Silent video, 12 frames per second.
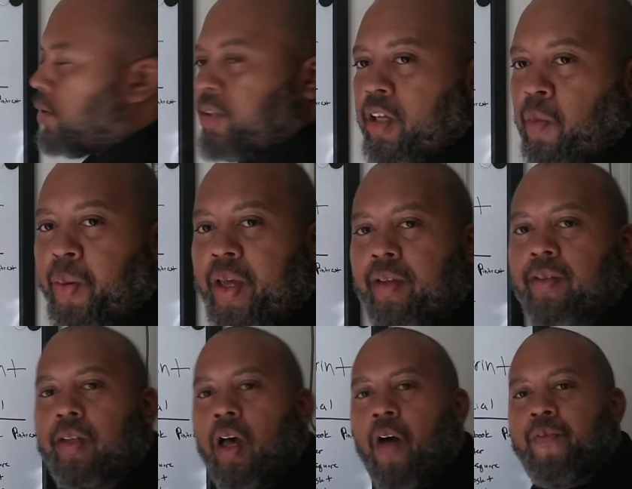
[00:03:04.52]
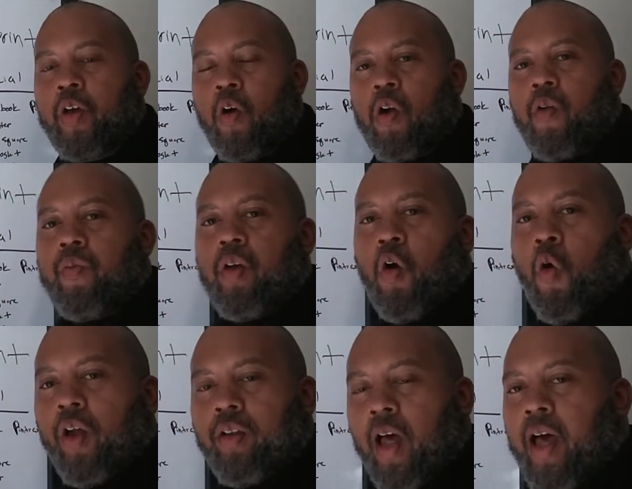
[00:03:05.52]
centerpiece of your
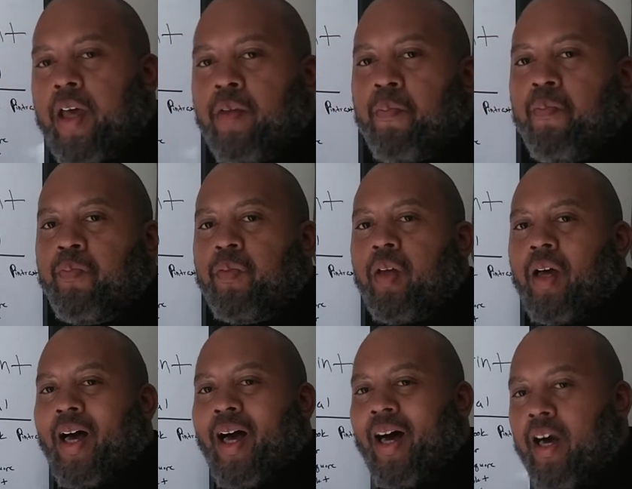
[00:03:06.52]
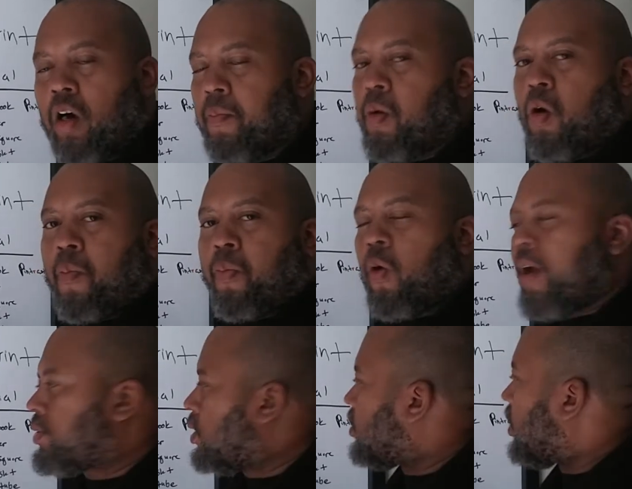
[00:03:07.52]
online hub or
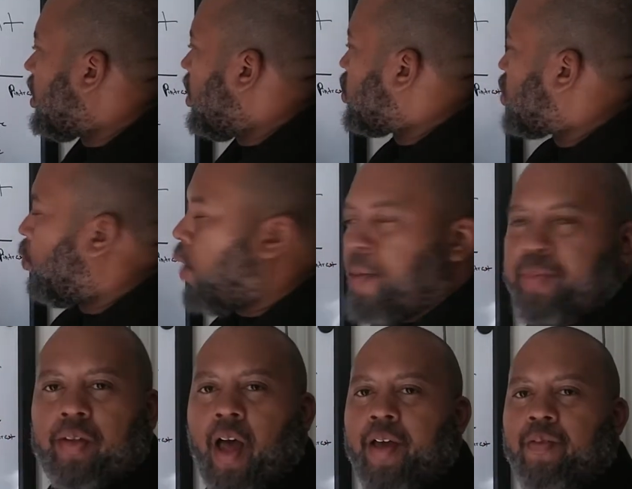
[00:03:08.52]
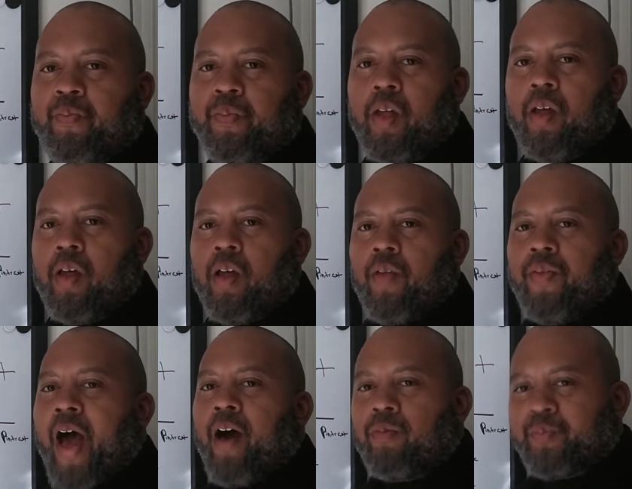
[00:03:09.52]
presence is your website.
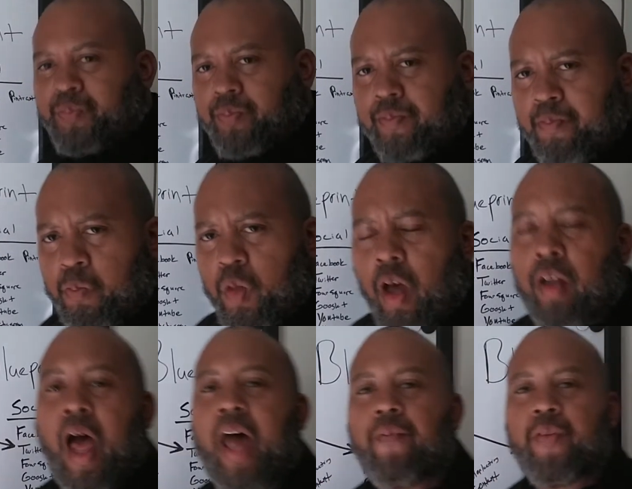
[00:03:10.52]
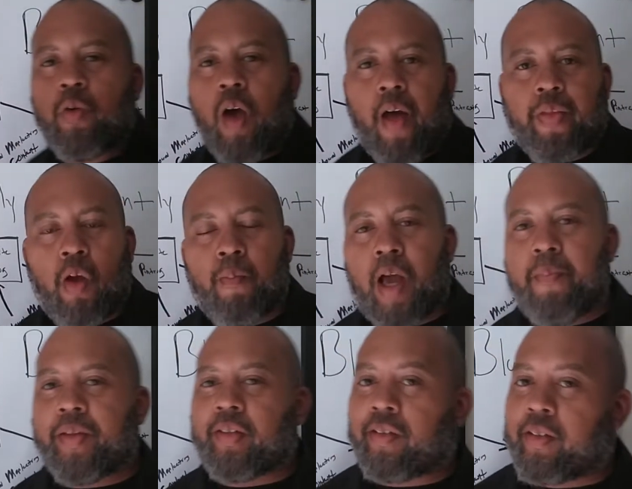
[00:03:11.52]
Now, a lot of you out there might
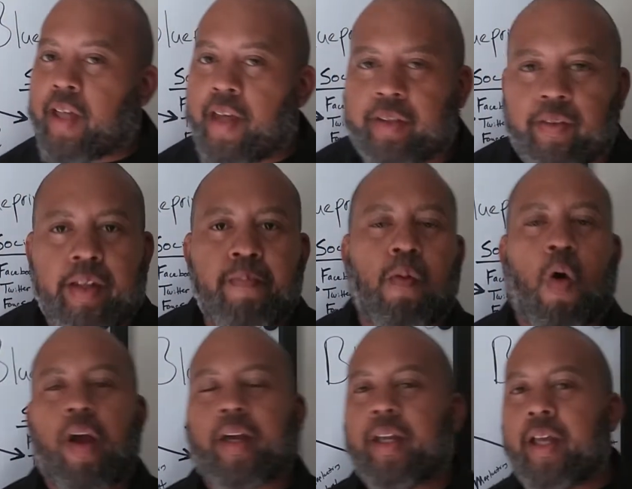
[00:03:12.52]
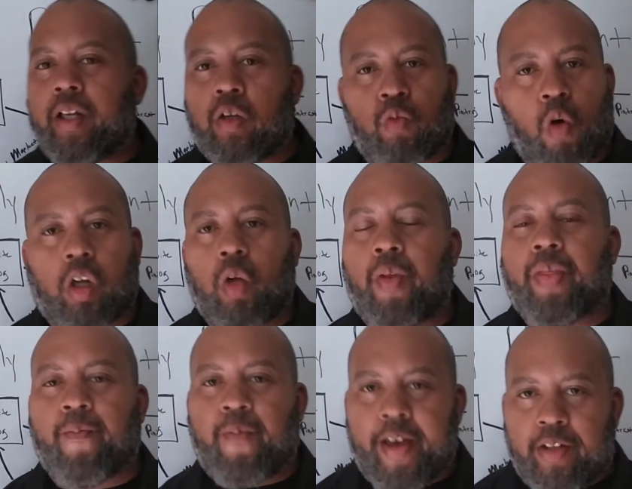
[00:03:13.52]
be successfully marketing and working with
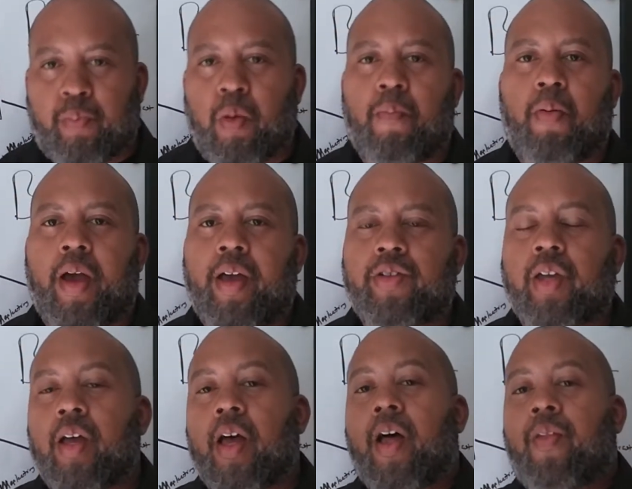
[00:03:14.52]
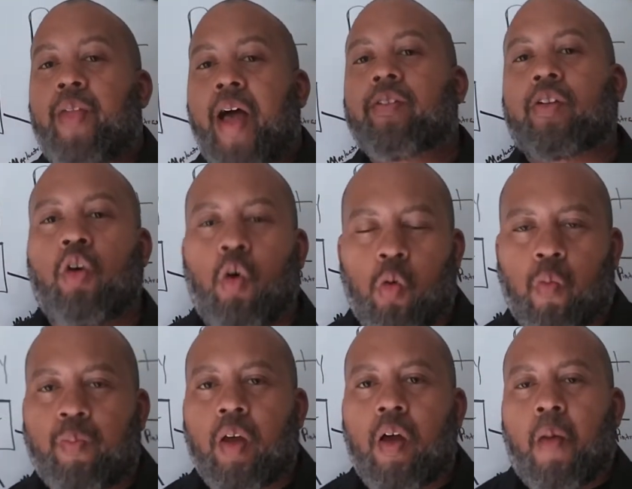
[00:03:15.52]
a Facebook page. That's
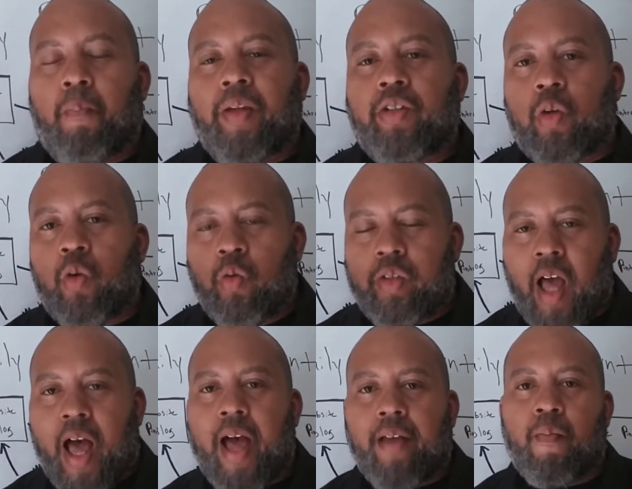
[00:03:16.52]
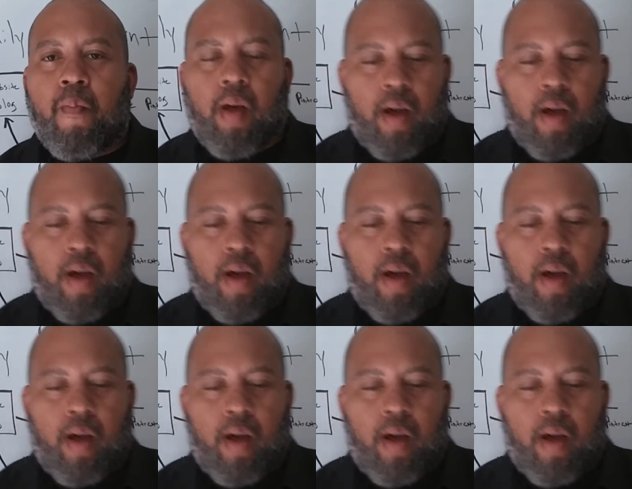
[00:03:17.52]
cool, but do not